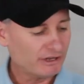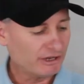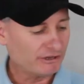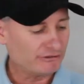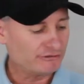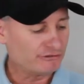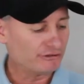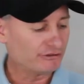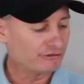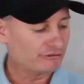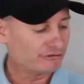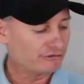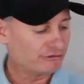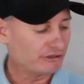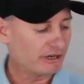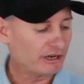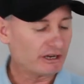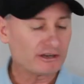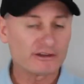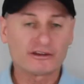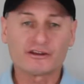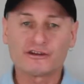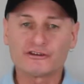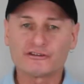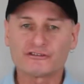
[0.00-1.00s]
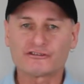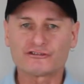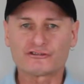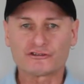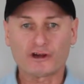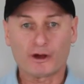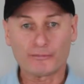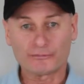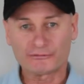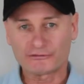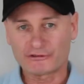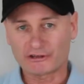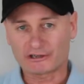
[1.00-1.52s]
It just uh,
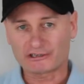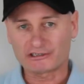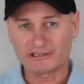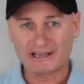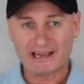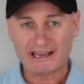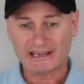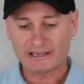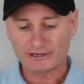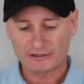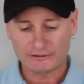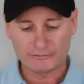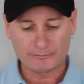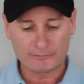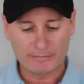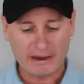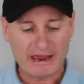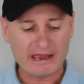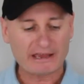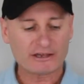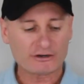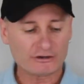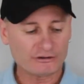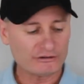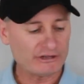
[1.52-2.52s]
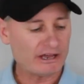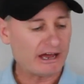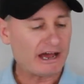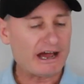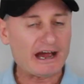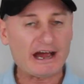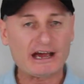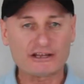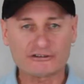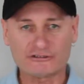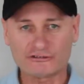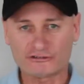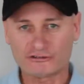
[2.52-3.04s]
stops the clanging and banging on the
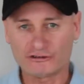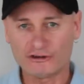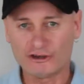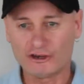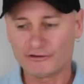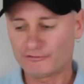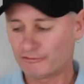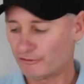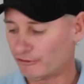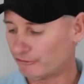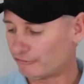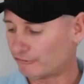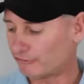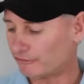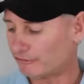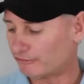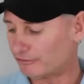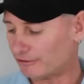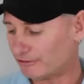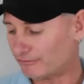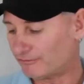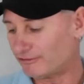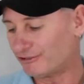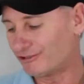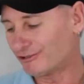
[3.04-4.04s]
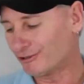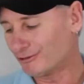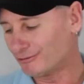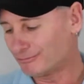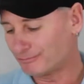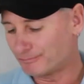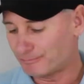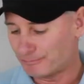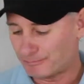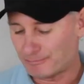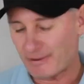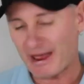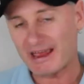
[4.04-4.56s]
hard surface, and if you
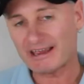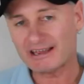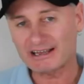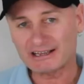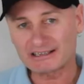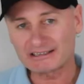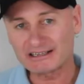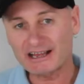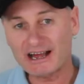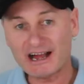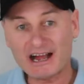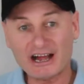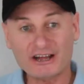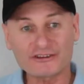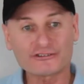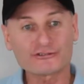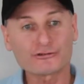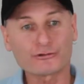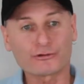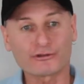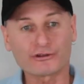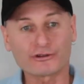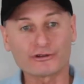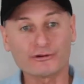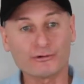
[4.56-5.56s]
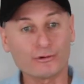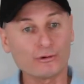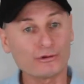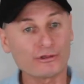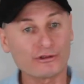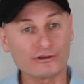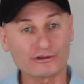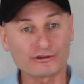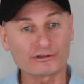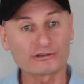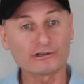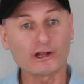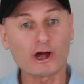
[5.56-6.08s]
do bang a glass or the, or
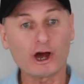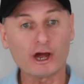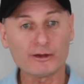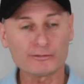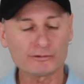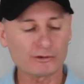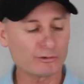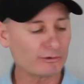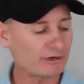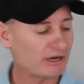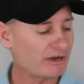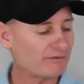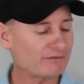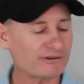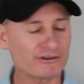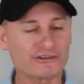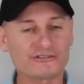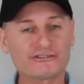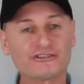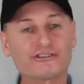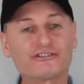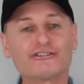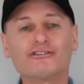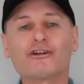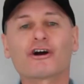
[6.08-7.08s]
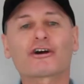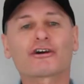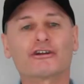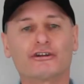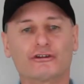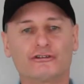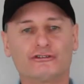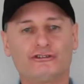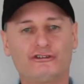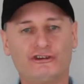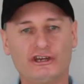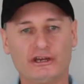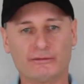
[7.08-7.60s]
the globe or whatever, it's just not going
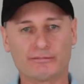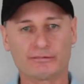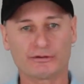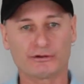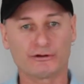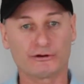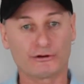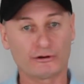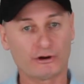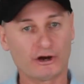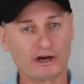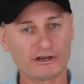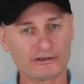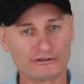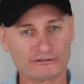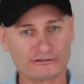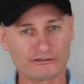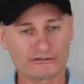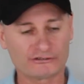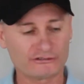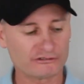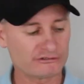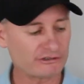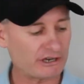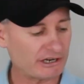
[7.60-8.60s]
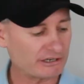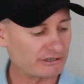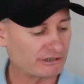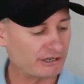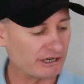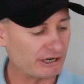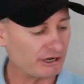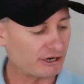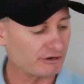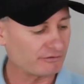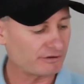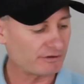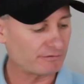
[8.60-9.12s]
to chip, all right? It's just to take
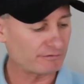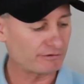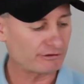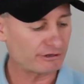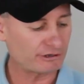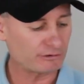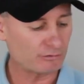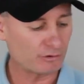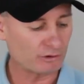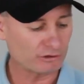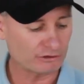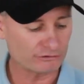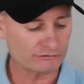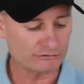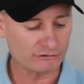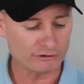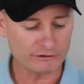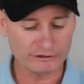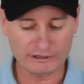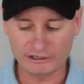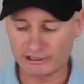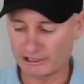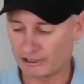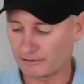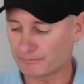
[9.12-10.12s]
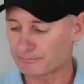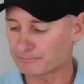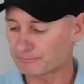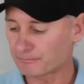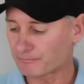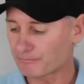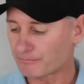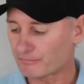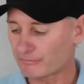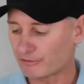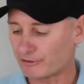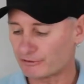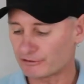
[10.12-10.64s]
care of everything while it's on here,
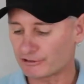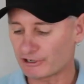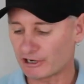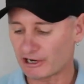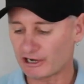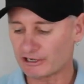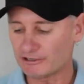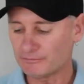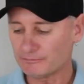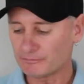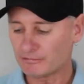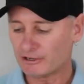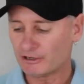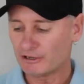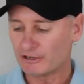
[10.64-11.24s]
okay?